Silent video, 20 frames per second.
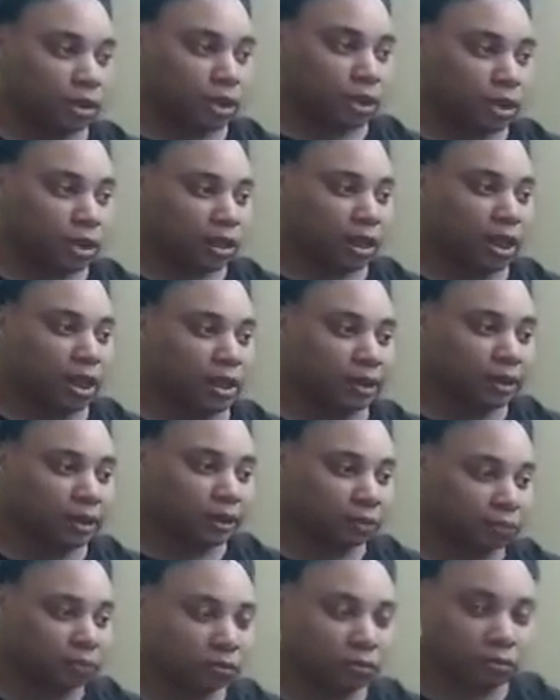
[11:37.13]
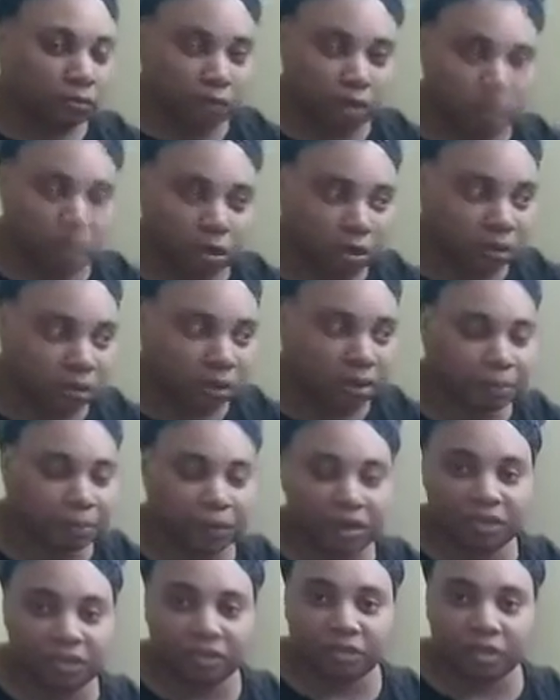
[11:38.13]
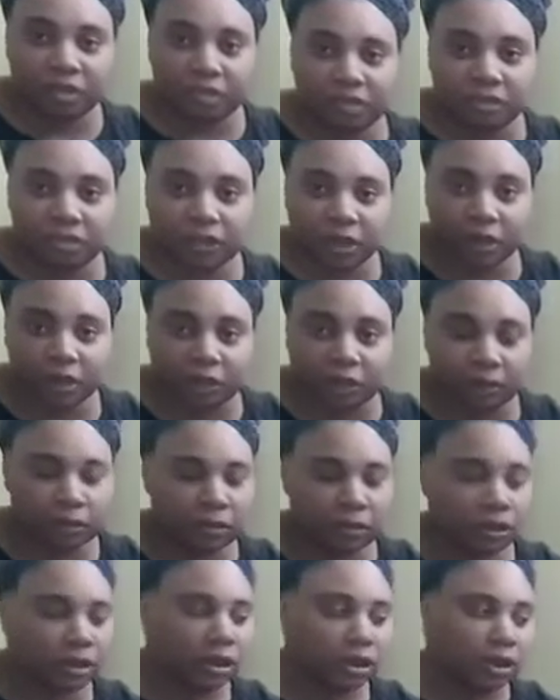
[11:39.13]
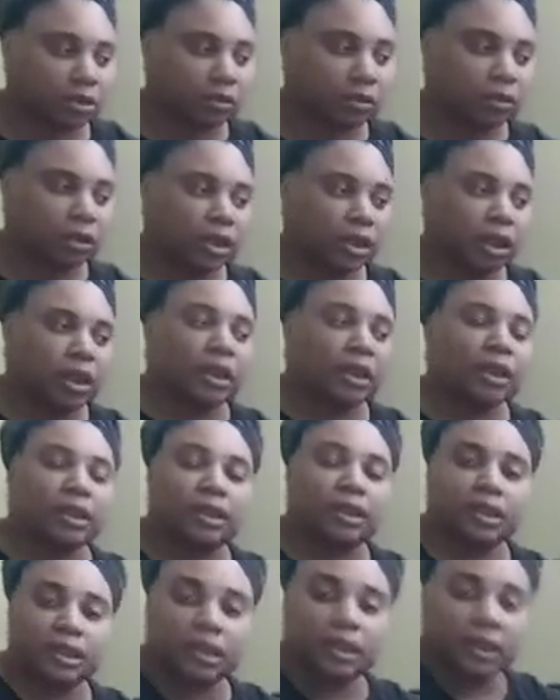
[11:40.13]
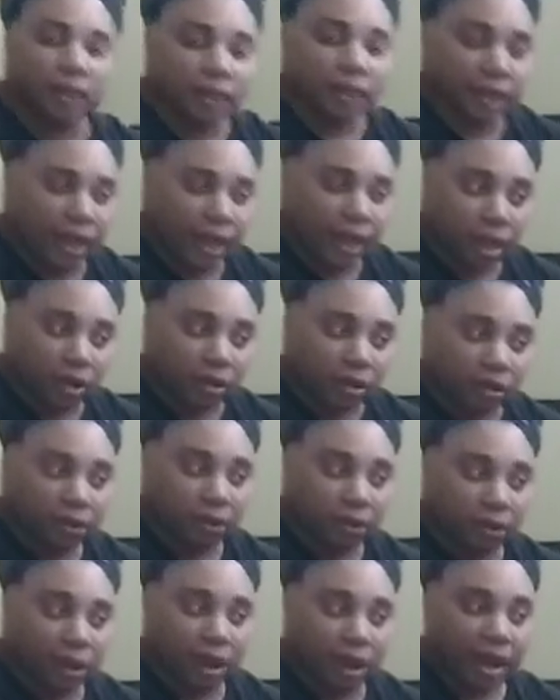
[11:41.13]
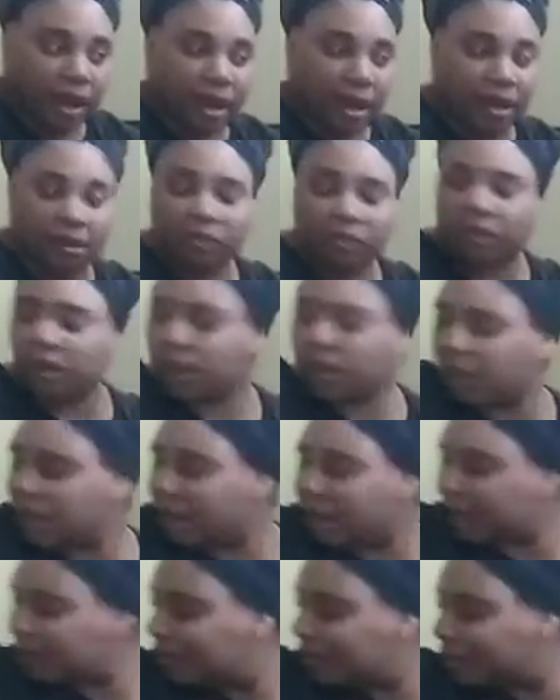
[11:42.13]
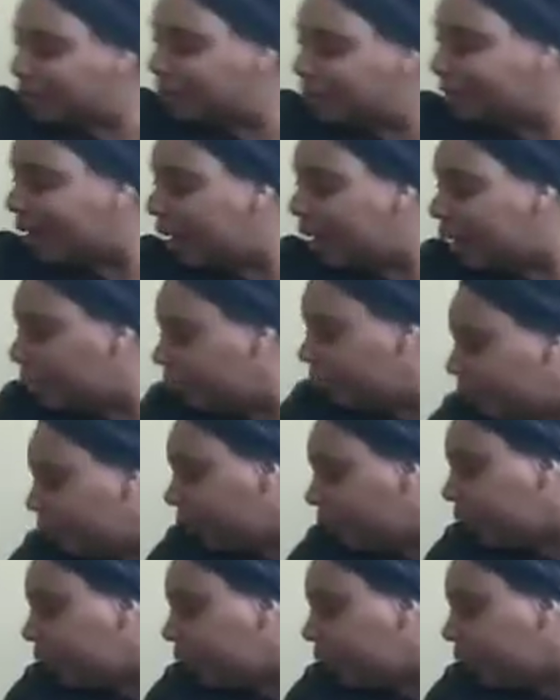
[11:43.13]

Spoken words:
that's, it's pretty fun for them. So they also have, and I did not bring